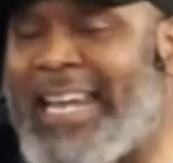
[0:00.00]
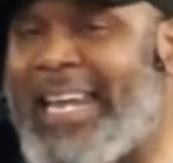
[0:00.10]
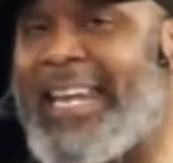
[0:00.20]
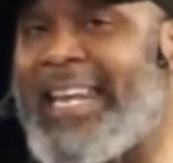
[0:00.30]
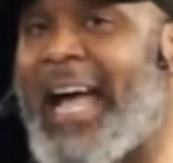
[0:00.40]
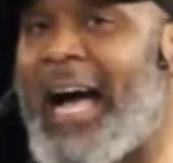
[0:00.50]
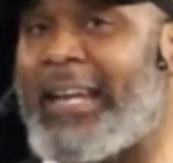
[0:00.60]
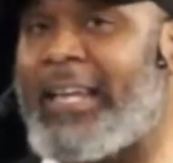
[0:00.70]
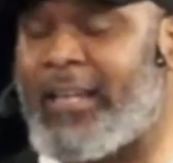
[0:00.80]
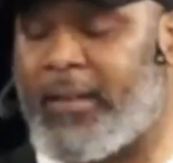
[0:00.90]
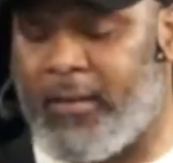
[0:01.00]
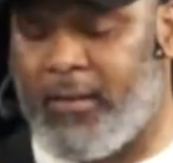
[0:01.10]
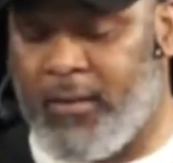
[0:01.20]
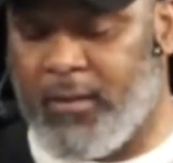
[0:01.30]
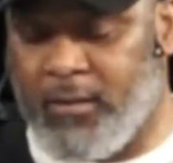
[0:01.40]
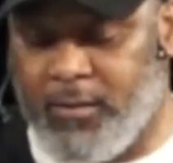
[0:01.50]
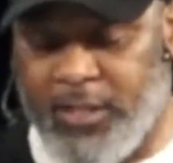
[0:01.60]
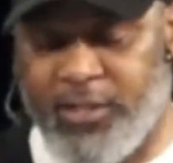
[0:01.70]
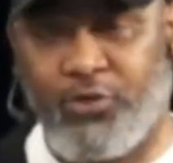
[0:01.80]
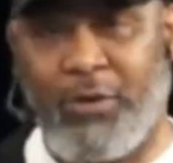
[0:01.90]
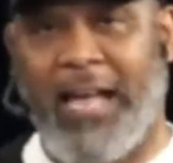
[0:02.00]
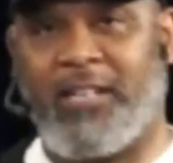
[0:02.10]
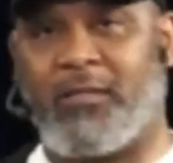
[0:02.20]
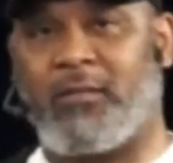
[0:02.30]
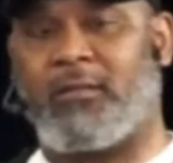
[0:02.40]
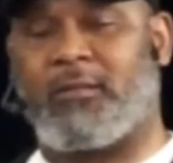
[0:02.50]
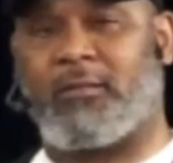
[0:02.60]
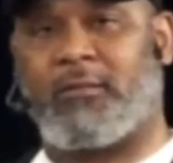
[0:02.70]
idiotic distractions.